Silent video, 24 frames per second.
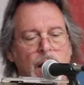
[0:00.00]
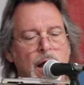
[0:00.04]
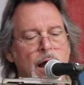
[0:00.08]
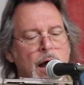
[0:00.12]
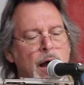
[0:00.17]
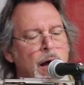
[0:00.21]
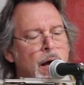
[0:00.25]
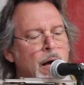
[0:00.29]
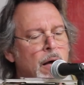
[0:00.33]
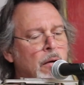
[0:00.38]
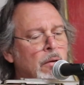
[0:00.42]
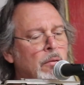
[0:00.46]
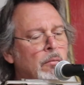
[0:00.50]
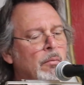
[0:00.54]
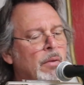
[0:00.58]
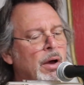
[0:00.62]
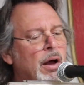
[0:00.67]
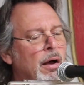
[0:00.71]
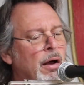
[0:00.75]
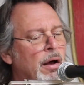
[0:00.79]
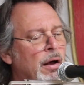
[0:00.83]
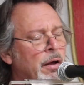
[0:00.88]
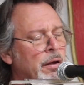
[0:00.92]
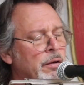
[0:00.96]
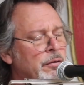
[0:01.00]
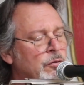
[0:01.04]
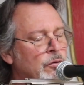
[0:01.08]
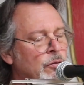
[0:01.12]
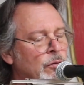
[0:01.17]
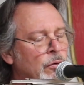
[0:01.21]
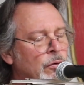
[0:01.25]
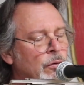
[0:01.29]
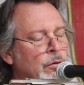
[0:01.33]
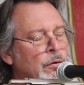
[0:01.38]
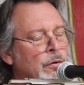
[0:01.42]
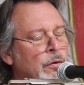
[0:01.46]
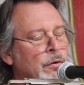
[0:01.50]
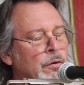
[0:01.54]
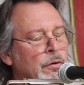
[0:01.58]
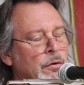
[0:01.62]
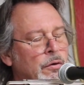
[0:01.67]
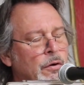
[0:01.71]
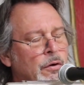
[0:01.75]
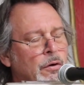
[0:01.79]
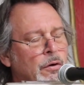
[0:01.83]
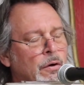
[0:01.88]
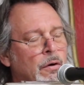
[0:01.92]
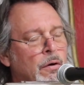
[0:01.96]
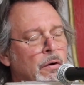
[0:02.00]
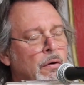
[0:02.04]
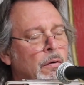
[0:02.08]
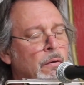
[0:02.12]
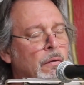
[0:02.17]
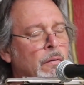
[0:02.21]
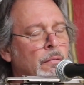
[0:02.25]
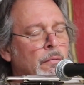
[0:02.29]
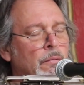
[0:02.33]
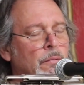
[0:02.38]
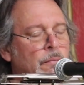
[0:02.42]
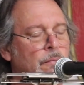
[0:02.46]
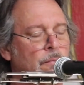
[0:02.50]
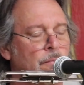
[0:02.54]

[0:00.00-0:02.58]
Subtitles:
I'll mine your coal